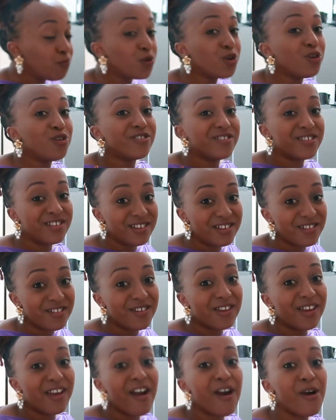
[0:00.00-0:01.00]

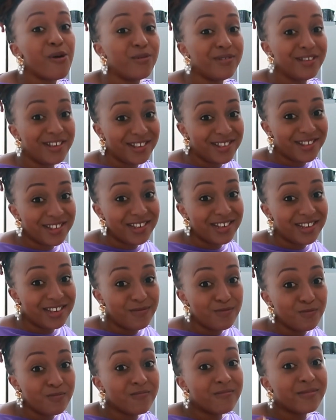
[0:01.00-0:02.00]
Considering how easy
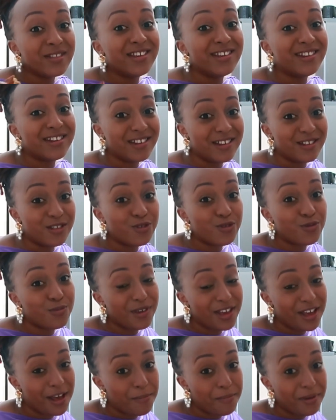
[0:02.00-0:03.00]
it is to
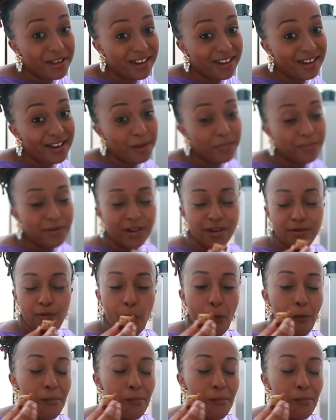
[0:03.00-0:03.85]
make a banana bread,